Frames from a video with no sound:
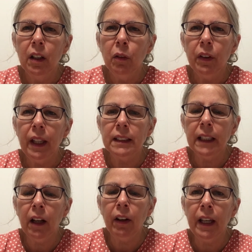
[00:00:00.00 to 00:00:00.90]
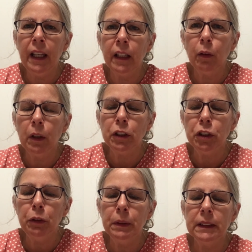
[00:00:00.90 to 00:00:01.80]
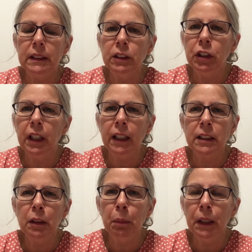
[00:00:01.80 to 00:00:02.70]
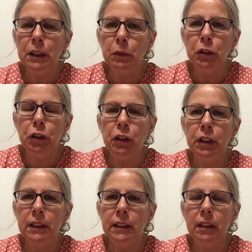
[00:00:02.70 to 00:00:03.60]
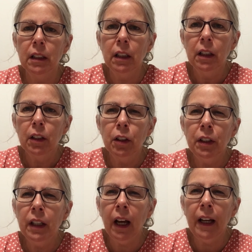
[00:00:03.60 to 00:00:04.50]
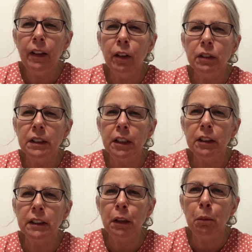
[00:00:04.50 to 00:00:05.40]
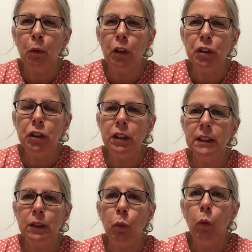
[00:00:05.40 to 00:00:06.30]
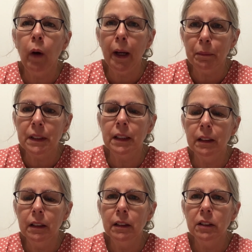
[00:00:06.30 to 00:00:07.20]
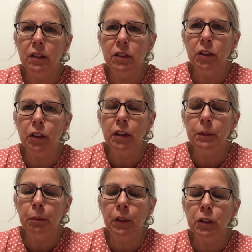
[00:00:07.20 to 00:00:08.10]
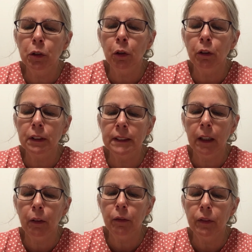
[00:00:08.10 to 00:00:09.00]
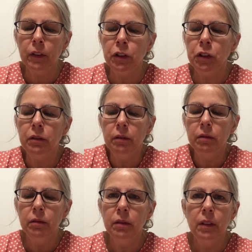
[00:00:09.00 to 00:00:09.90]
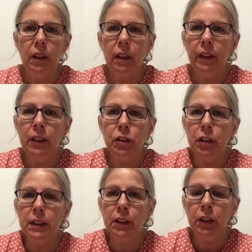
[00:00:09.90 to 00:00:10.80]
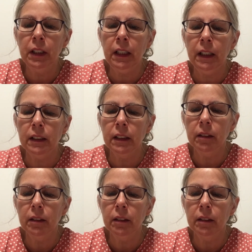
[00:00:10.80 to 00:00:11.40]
Well, that's how Hannah was. She got to a place where she just couldn't hide those tears anymore. She just wept. She couldn't control herself, and then she just couldn't eat.